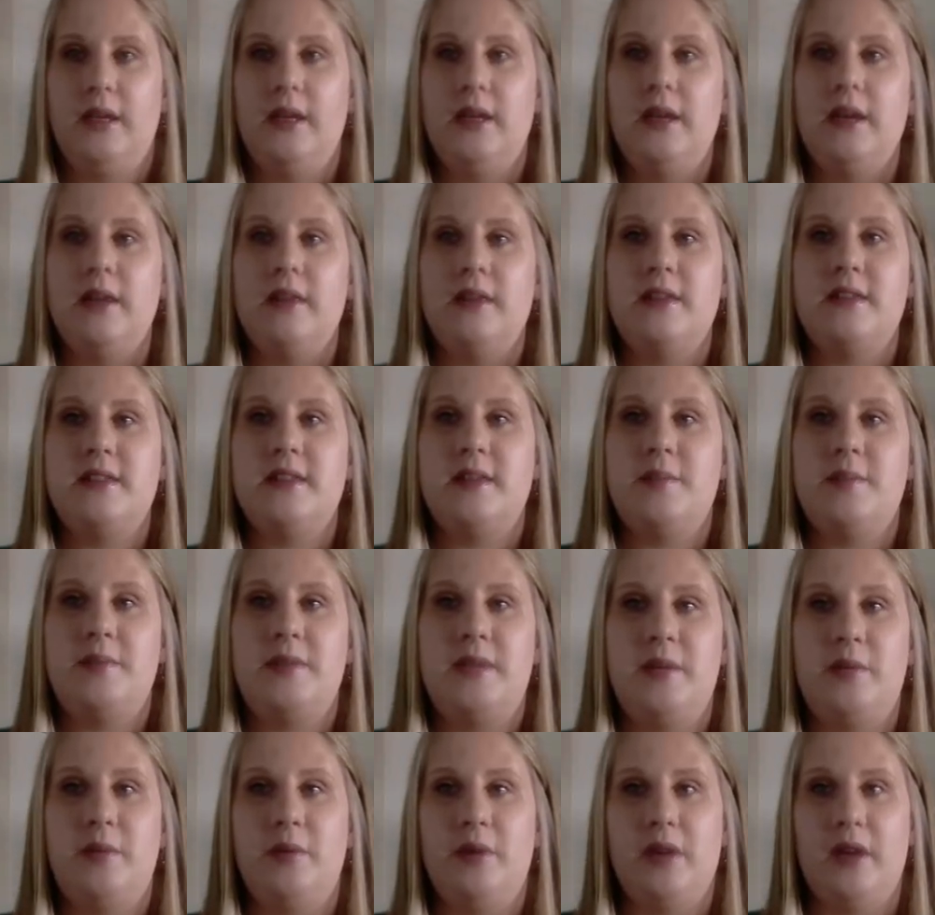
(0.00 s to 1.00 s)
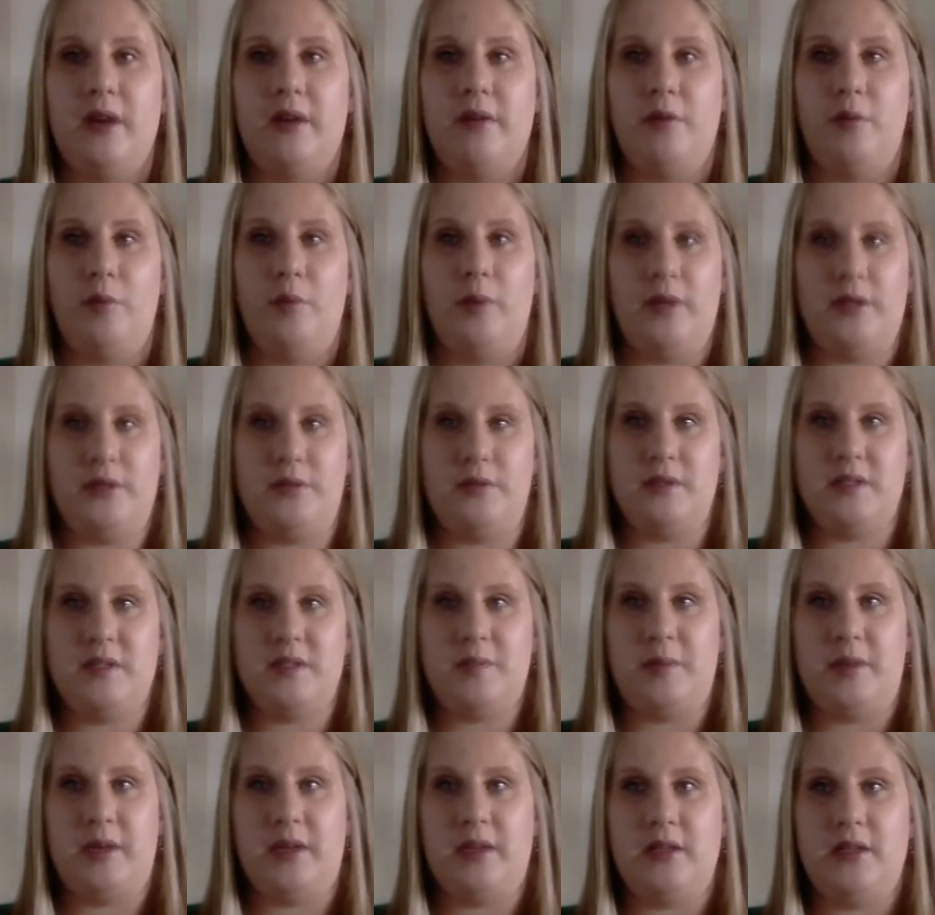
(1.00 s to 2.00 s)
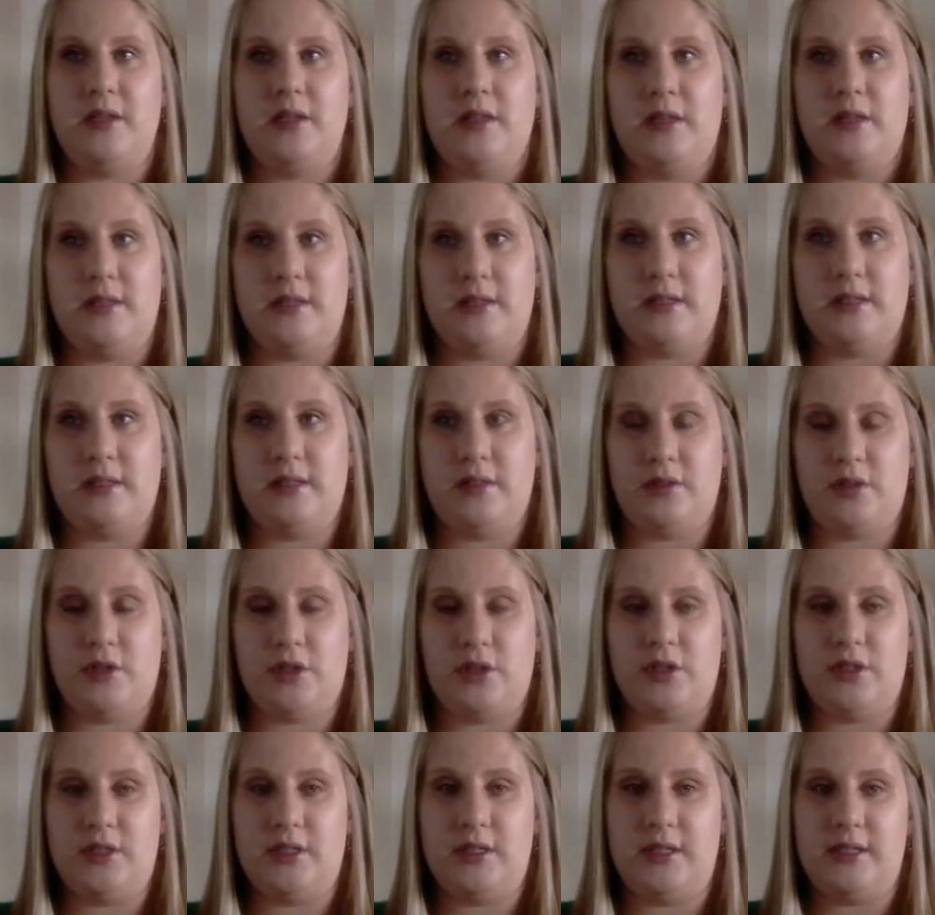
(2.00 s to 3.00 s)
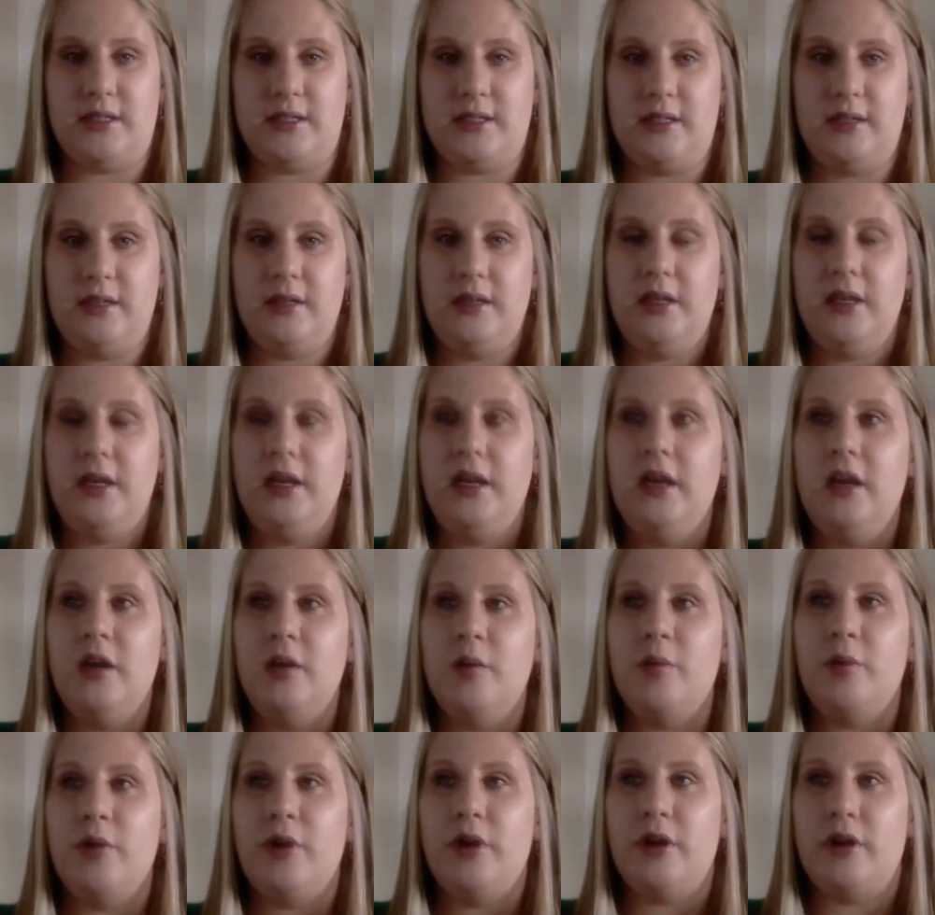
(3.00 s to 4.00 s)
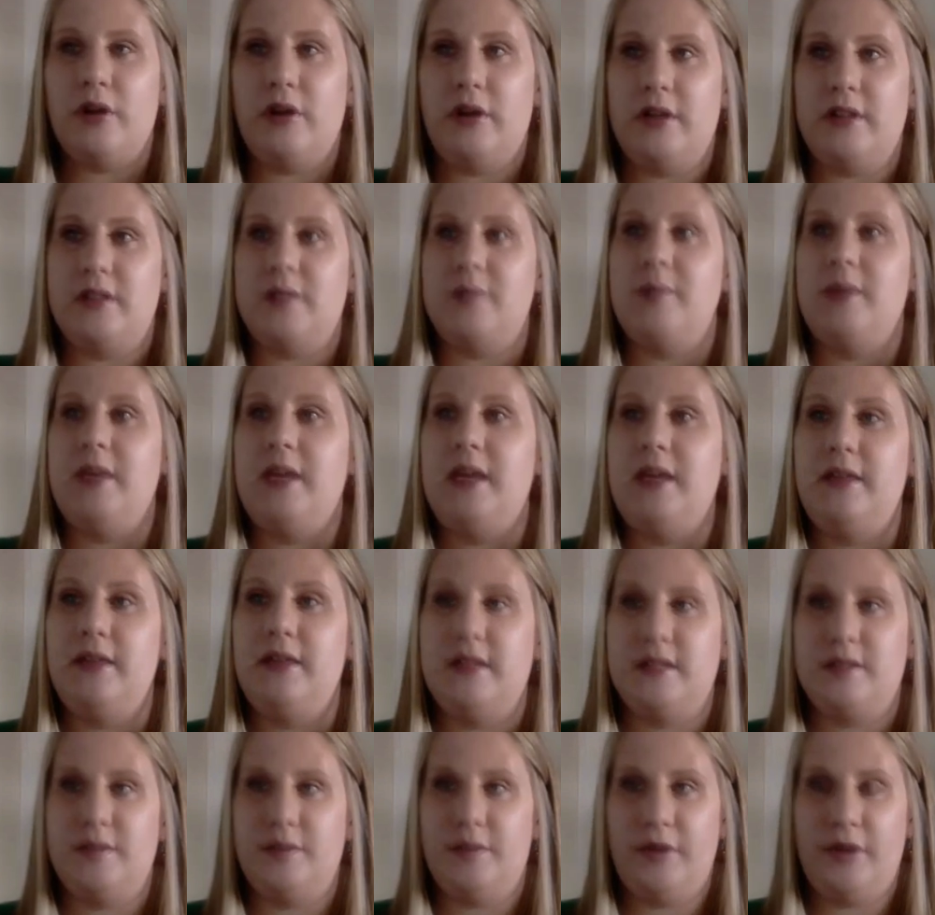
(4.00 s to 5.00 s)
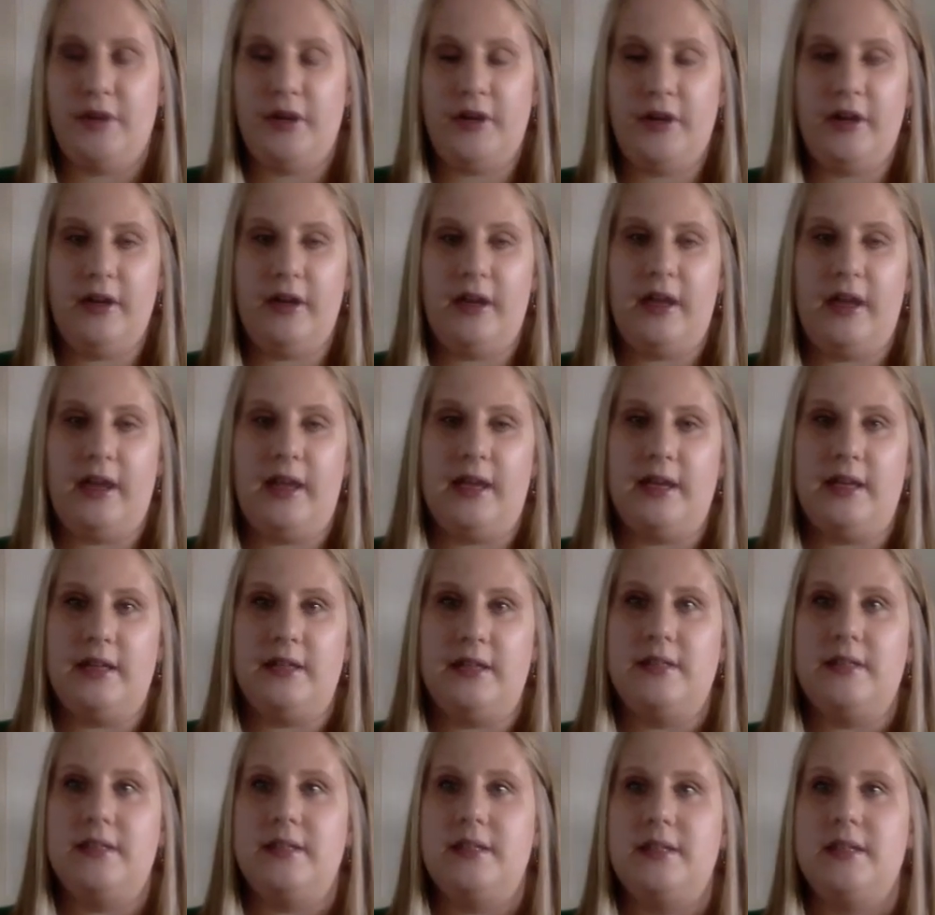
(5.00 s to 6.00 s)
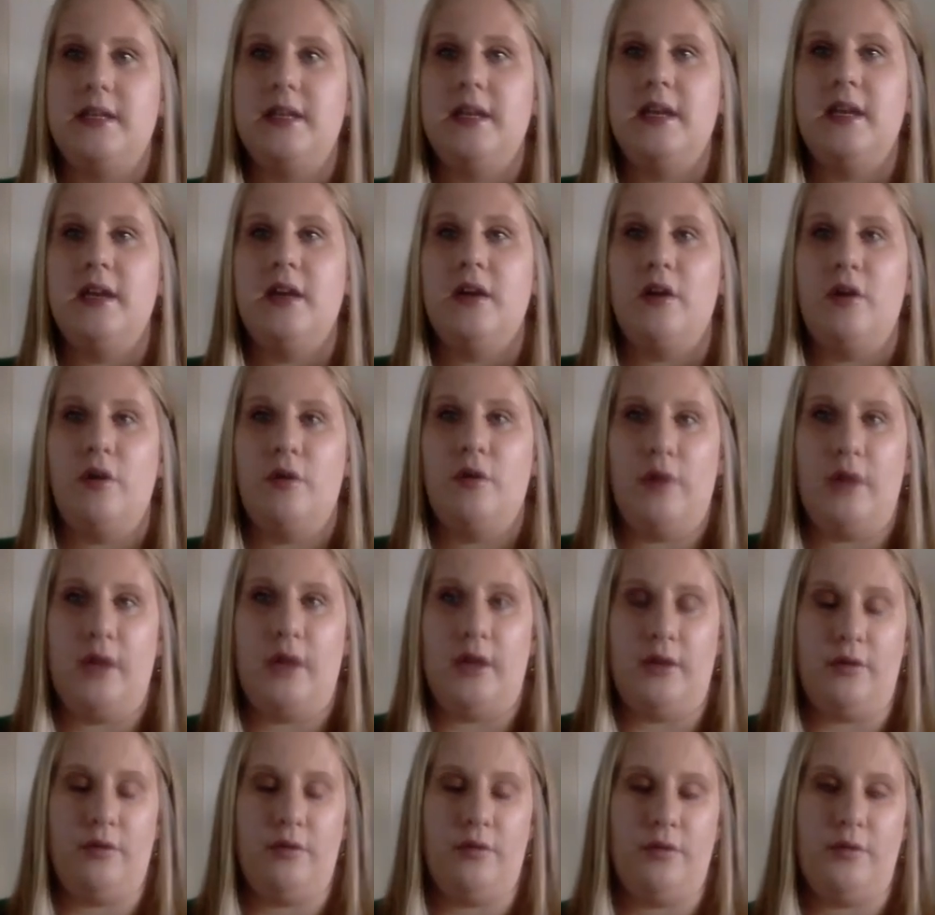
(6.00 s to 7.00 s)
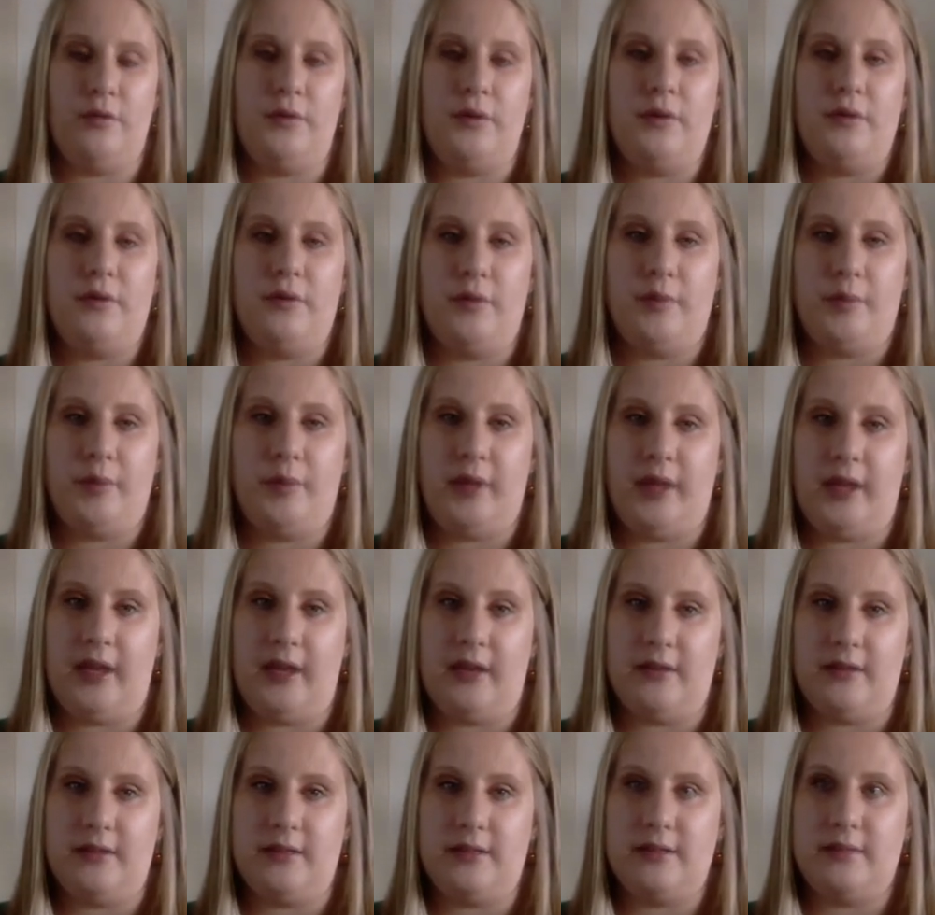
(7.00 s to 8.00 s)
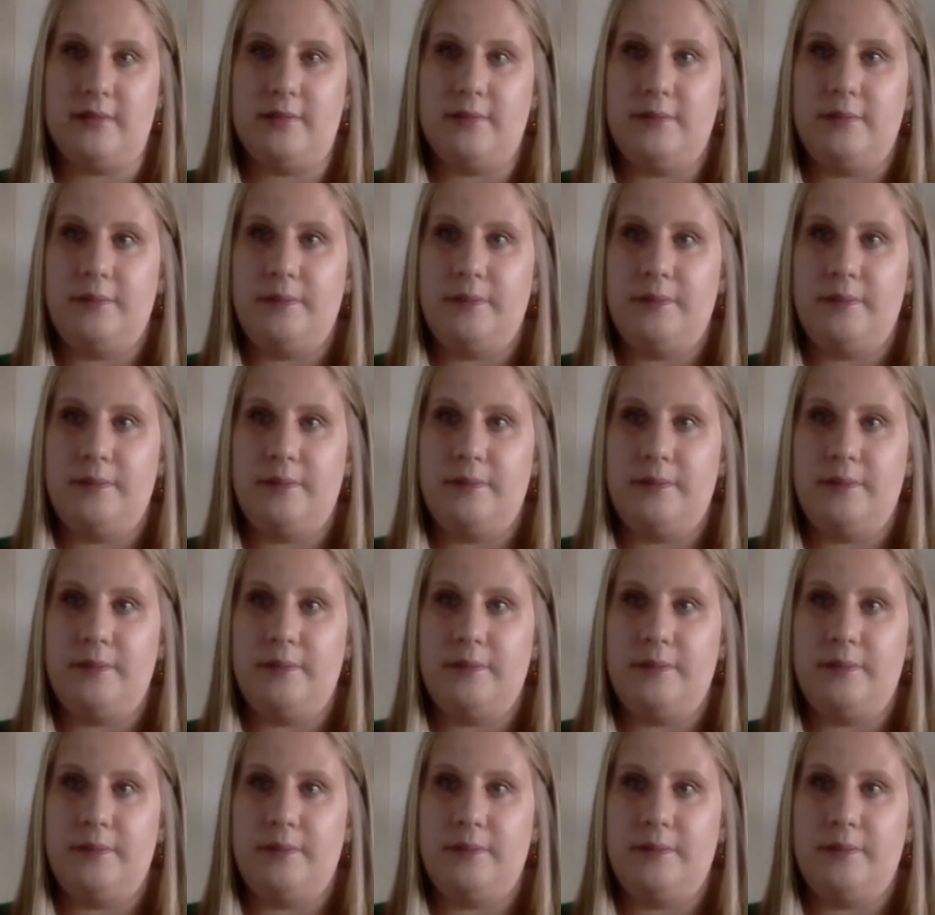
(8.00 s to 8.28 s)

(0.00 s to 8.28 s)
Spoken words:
This update will cover what to expect this construction season, progress made thus far, and an overview of the plans.